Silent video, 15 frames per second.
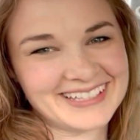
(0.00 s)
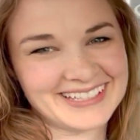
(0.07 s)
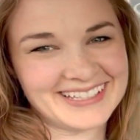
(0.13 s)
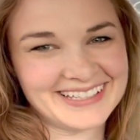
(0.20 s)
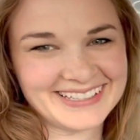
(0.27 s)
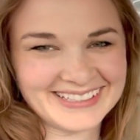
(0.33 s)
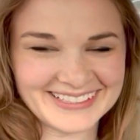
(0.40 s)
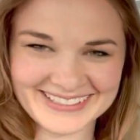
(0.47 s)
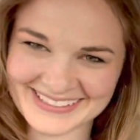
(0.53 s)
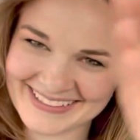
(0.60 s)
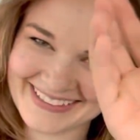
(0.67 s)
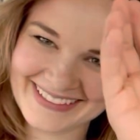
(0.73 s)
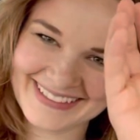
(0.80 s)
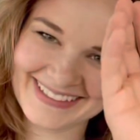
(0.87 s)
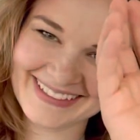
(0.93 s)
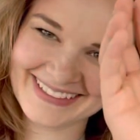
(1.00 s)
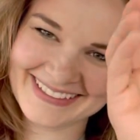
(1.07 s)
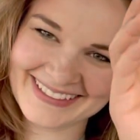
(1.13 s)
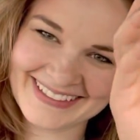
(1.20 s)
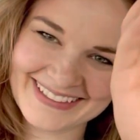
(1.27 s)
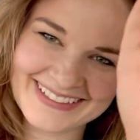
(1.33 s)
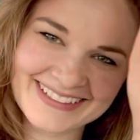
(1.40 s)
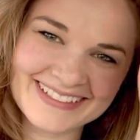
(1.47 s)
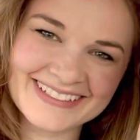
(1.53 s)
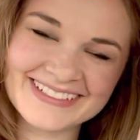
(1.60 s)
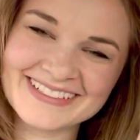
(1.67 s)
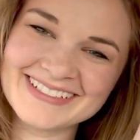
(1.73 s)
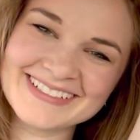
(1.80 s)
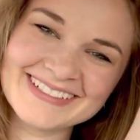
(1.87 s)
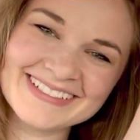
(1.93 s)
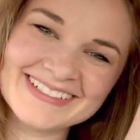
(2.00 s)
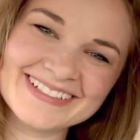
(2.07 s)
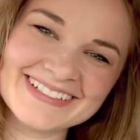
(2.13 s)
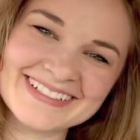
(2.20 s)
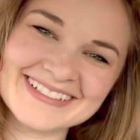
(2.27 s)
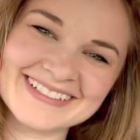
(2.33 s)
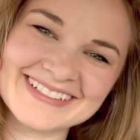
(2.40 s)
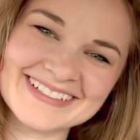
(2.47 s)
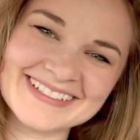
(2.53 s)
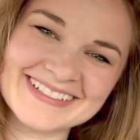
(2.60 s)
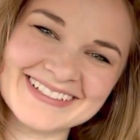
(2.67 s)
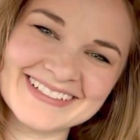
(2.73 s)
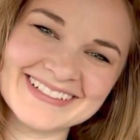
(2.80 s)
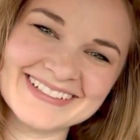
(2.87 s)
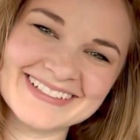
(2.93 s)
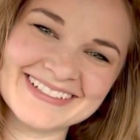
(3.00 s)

This person isn't speaking.